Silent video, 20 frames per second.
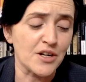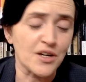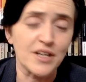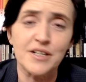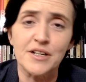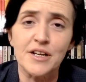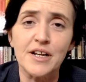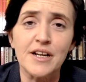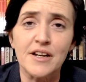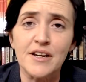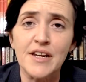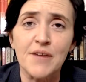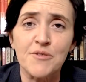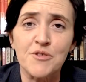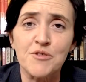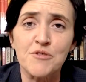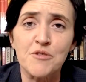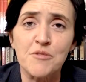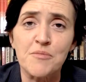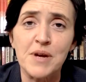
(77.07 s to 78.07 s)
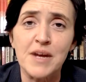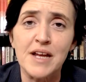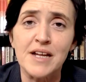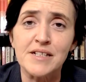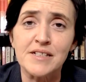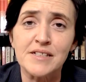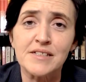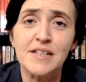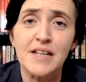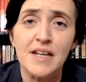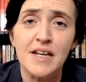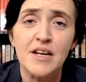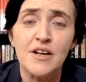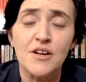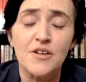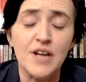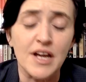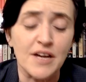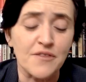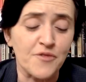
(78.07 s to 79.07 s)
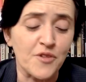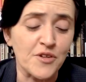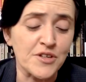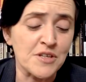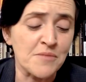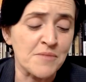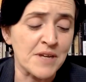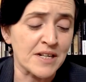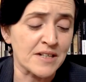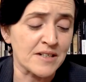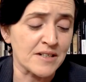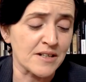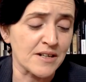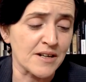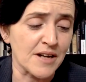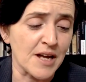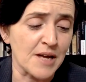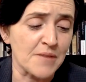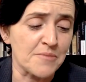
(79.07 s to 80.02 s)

It'll never replace a fundamental